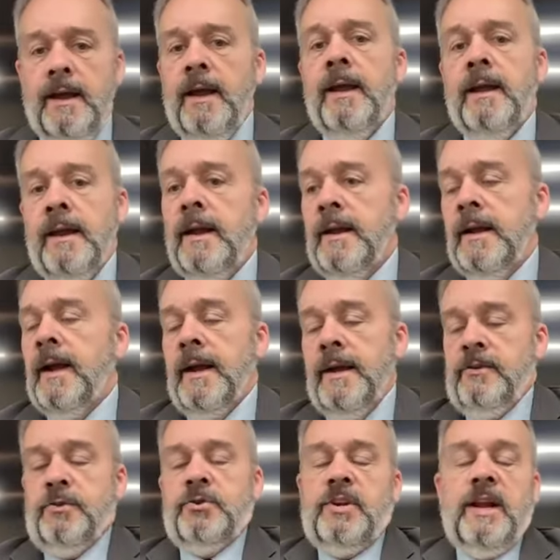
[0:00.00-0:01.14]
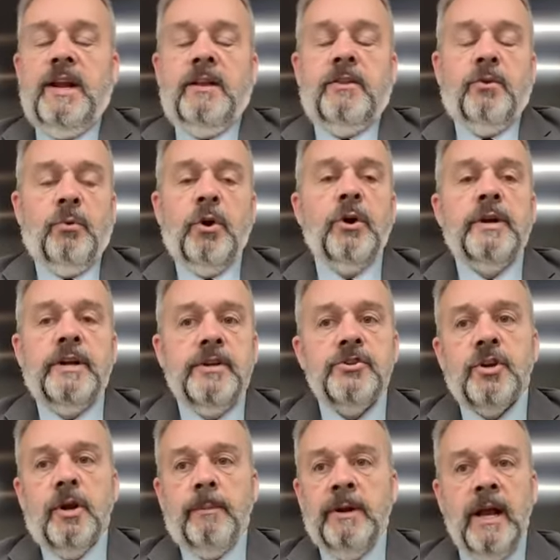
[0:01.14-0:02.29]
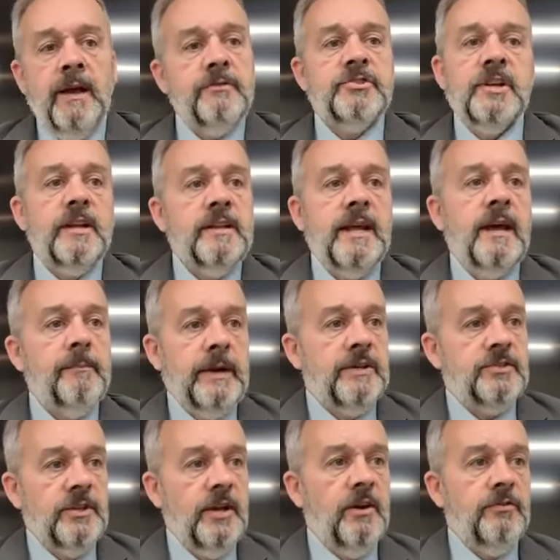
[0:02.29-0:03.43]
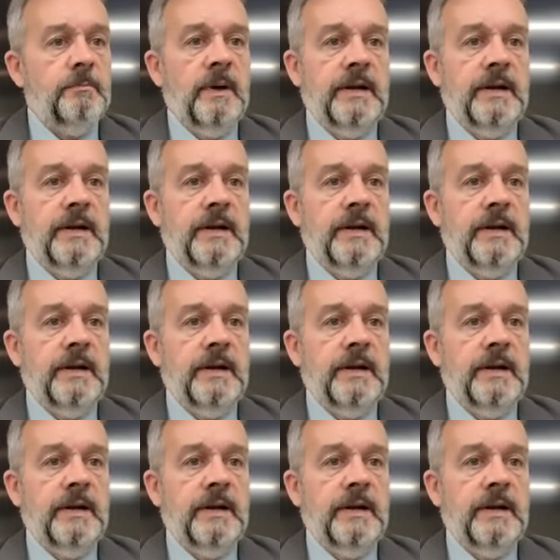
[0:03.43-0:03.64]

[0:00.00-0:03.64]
And, and, I understand the wordage. I mean, I've said that myself.